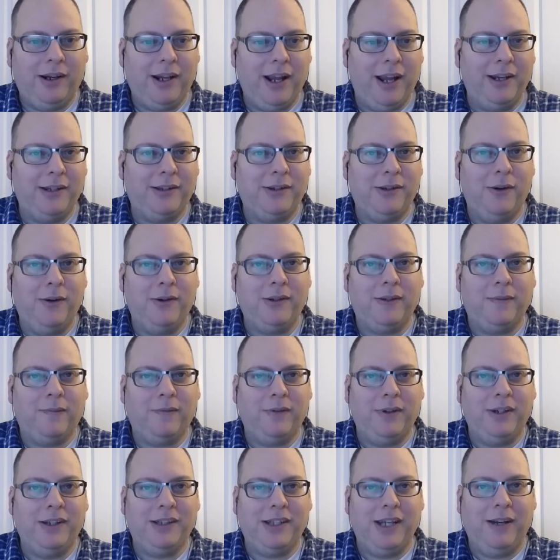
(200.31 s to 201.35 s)
Kye Stokes at
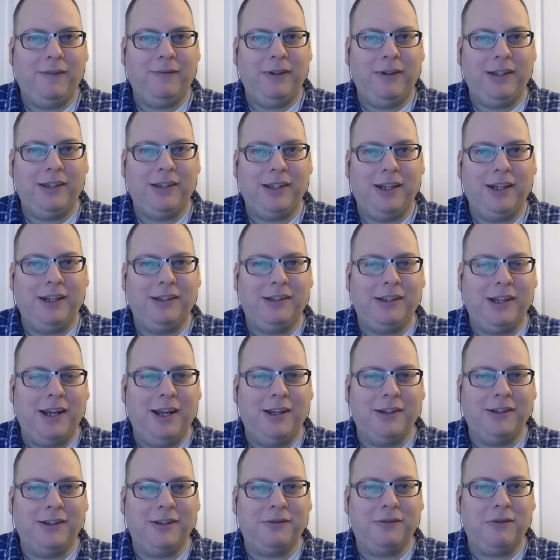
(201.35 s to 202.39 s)
free safety, Sonny
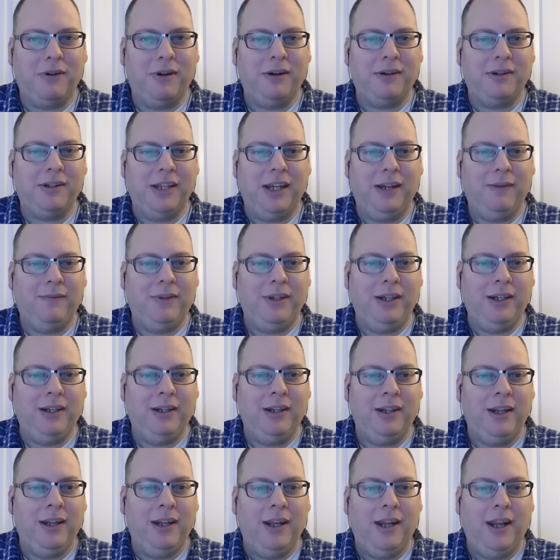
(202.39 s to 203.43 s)
Styles at strong safety,